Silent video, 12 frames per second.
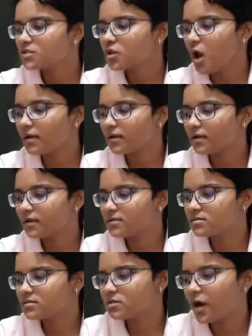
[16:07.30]

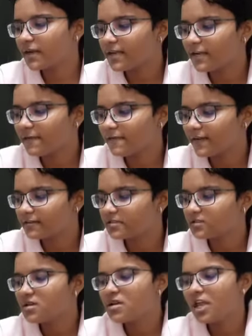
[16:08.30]
Schottky
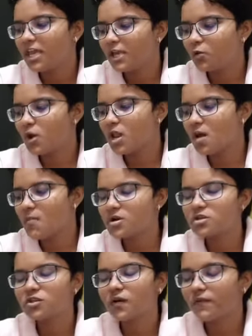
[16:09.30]
defects. Equal
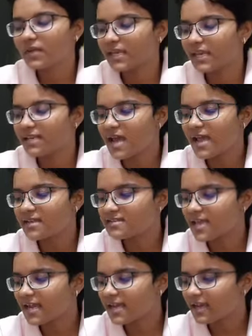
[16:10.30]
numbers of cations
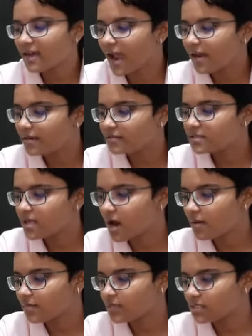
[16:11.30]
and anions
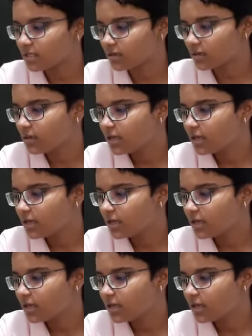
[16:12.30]
are missing.